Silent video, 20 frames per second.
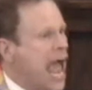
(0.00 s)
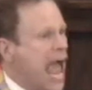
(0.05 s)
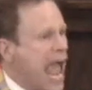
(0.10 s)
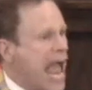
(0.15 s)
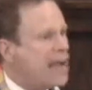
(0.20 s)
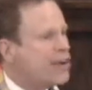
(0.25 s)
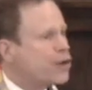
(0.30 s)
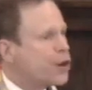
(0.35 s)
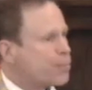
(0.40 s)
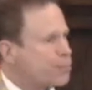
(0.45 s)

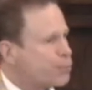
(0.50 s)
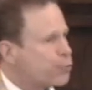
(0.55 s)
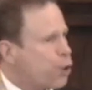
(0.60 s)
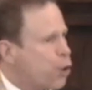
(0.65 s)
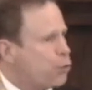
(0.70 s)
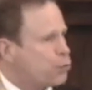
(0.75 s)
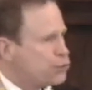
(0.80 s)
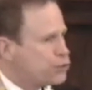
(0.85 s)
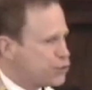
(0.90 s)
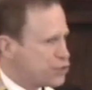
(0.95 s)
and
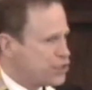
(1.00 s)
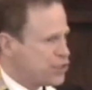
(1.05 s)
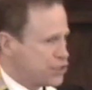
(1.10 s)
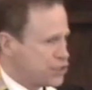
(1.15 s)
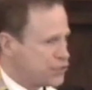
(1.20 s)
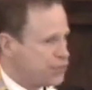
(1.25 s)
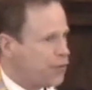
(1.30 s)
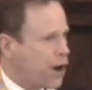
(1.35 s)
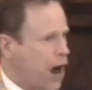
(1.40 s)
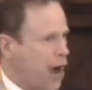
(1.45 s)
approached
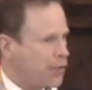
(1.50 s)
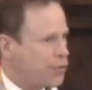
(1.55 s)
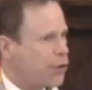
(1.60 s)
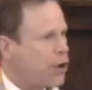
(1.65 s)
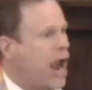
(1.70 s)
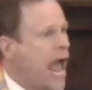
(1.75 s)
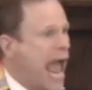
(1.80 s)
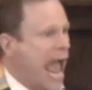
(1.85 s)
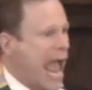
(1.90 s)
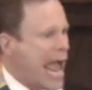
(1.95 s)
his
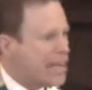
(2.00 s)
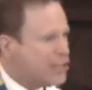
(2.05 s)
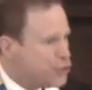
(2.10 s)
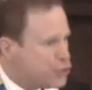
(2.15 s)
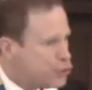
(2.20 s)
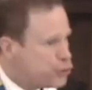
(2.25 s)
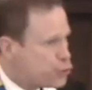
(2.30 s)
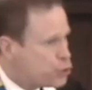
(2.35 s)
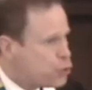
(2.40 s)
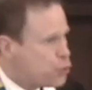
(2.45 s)
father
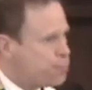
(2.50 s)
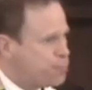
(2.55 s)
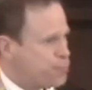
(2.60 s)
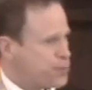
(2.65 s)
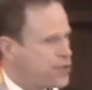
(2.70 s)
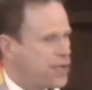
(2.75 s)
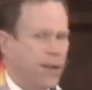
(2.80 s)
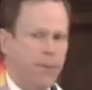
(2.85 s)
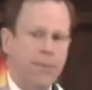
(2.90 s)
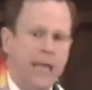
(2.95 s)
and
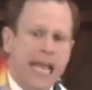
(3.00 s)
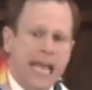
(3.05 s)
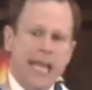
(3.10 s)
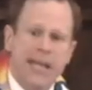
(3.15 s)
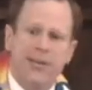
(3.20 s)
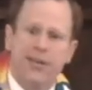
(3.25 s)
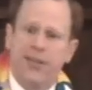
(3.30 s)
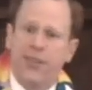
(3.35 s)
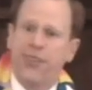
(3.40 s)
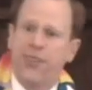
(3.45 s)
duped him
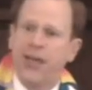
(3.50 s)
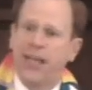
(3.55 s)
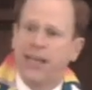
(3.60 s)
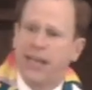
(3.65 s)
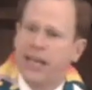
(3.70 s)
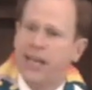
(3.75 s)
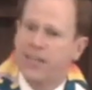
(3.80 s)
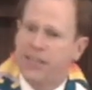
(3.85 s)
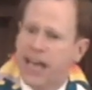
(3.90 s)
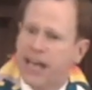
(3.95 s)
into
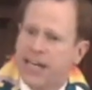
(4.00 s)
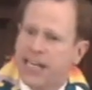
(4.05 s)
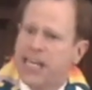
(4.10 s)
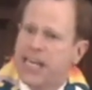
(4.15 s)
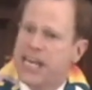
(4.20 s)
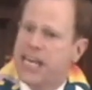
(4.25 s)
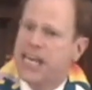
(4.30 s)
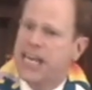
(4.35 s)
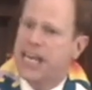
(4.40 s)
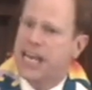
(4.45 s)
thinking that
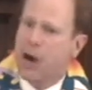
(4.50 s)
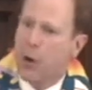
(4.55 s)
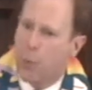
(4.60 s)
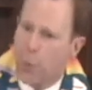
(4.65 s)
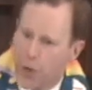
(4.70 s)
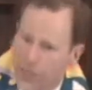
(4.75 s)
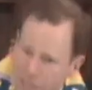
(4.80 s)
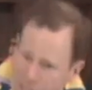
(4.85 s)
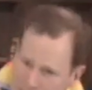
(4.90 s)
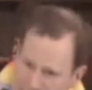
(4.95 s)
he
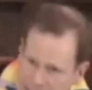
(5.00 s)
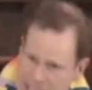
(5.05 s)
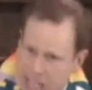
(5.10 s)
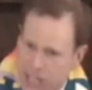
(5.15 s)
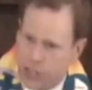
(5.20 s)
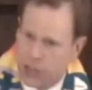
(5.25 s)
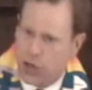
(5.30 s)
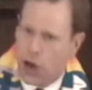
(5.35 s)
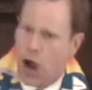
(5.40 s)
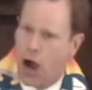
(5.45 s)
was
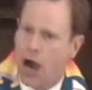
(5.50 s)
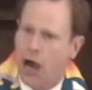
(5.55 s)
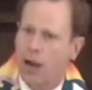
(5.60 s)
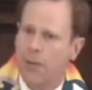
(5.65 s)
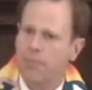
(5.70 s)
Esau.